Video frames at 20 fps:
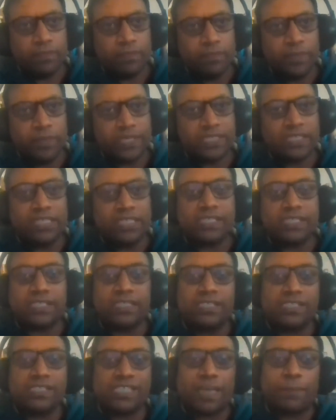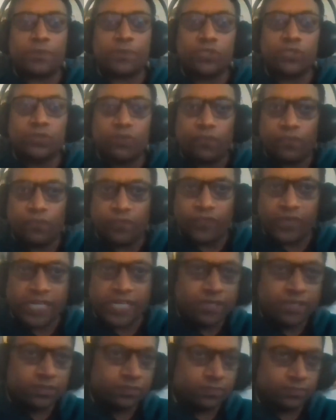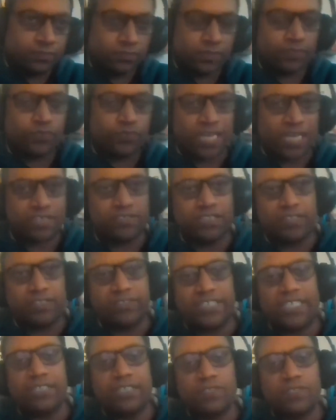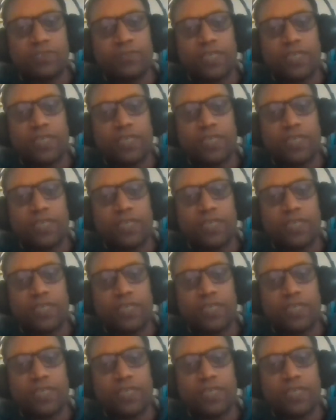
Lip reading: But in his conception of freedom, if you actually read this